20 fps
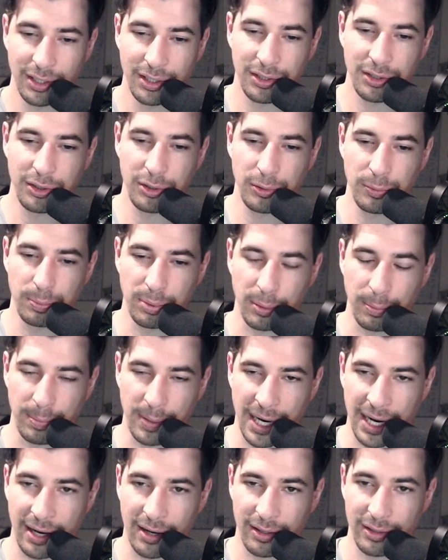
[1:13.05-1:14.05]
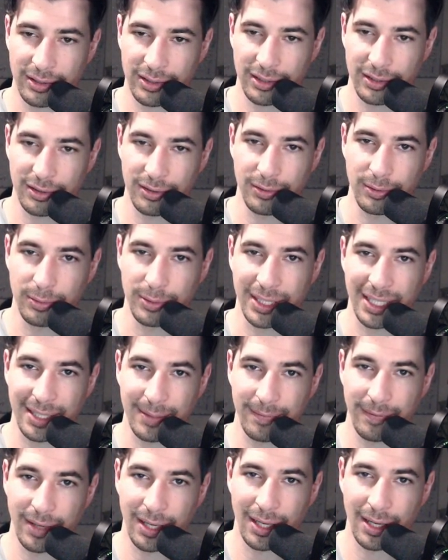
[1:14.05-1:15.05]
You prepare to
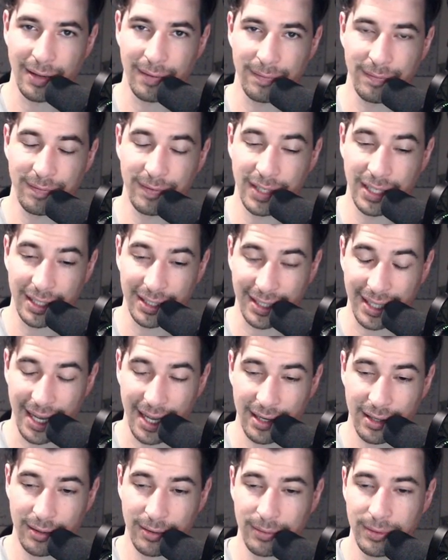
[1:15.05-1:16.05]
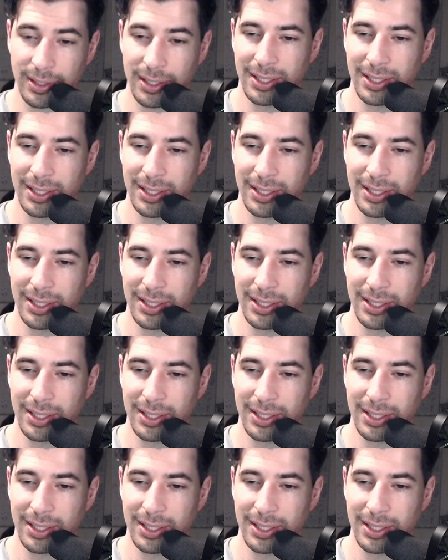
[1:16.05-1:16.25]
fianchetto.